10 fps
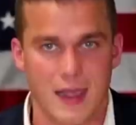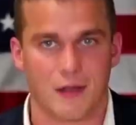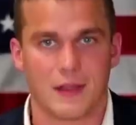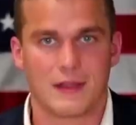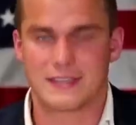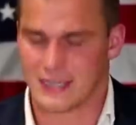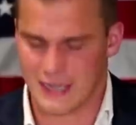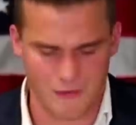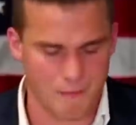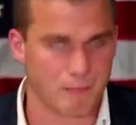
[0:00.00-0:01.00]
Mail
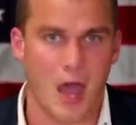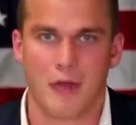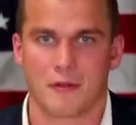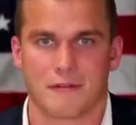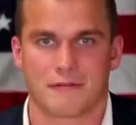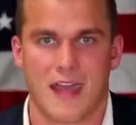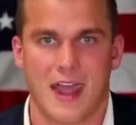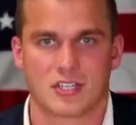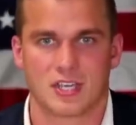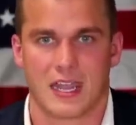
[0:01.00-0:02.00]
didn't even bother to
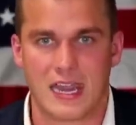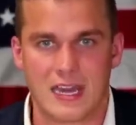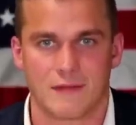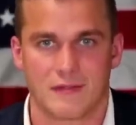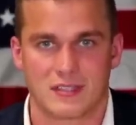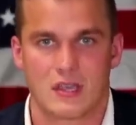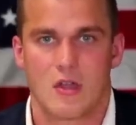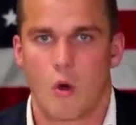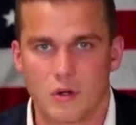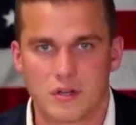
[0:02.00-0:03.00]
fact check any of this
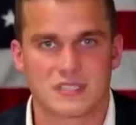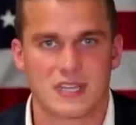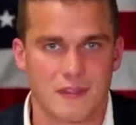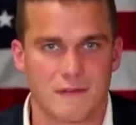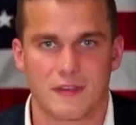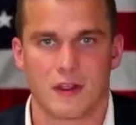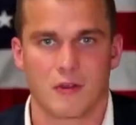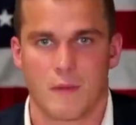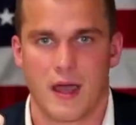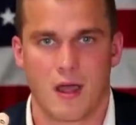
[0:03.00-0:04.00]
or send the
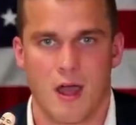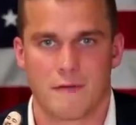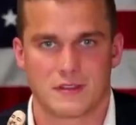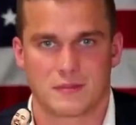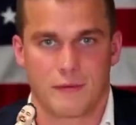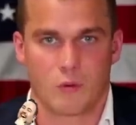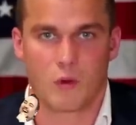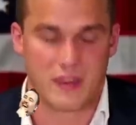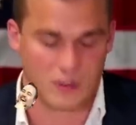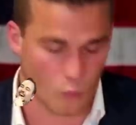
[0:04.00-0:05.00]
video to my office
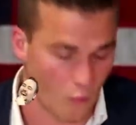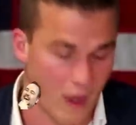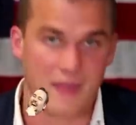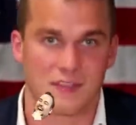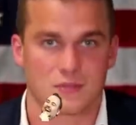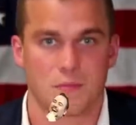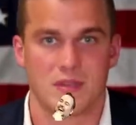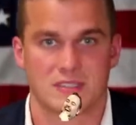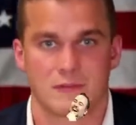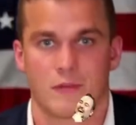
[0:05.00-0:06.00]
before they ran this with
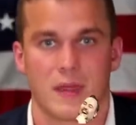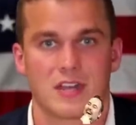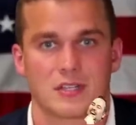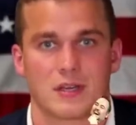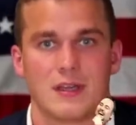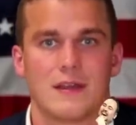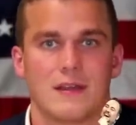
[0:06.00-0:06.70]
misinformation.